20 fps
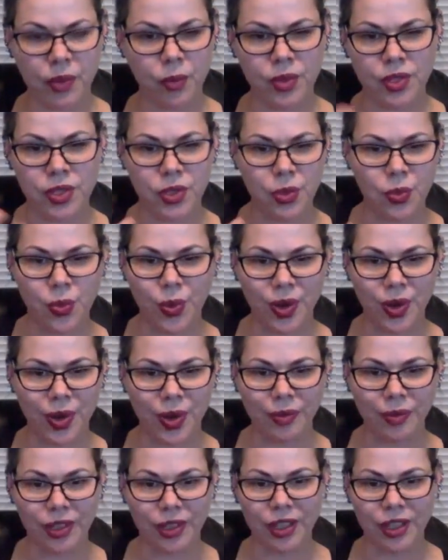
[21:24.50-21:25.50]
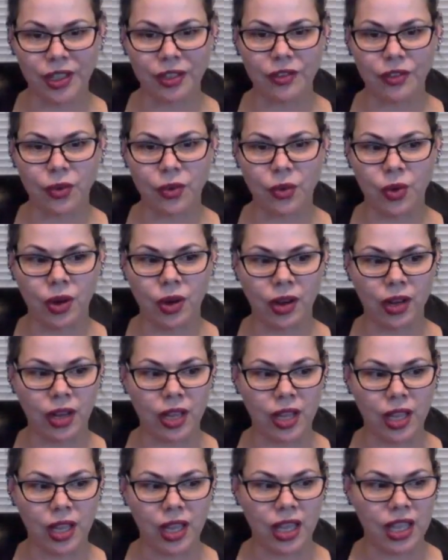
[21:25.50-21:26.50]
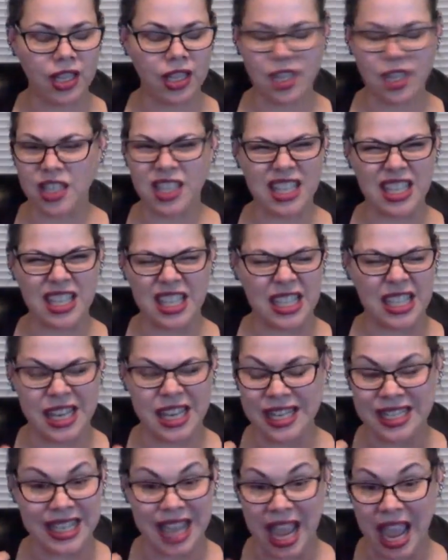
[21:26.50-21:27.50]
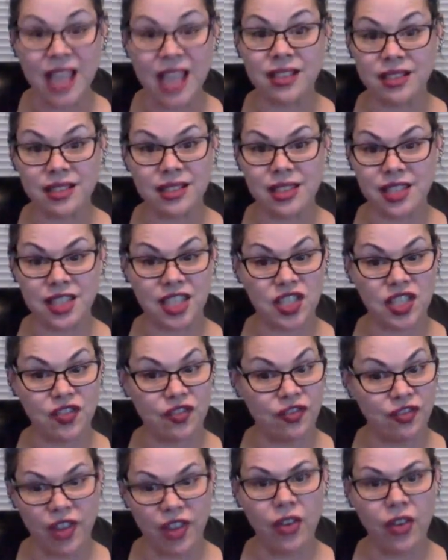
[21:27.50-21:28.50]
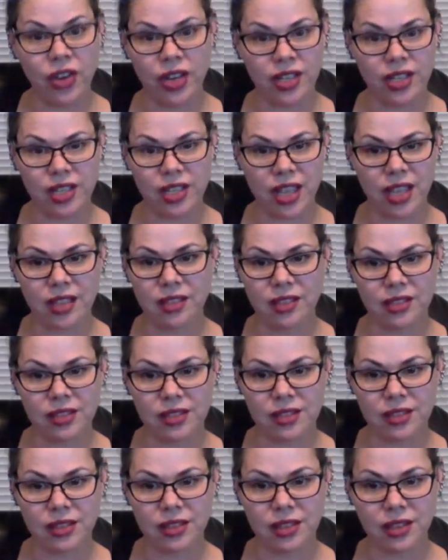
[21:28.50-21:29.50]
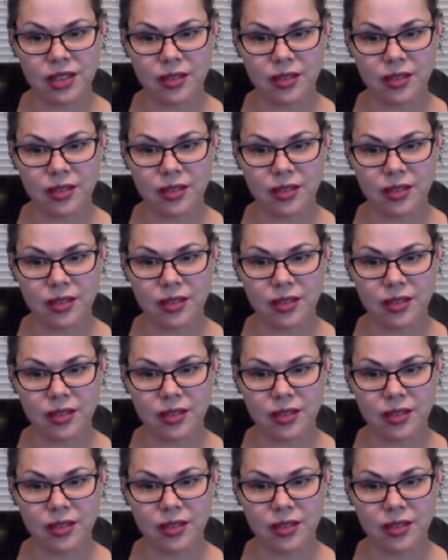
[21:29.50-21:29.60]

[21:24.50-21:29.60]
what's the word I'm looking for? It's, it's in, intense. It's just very intense.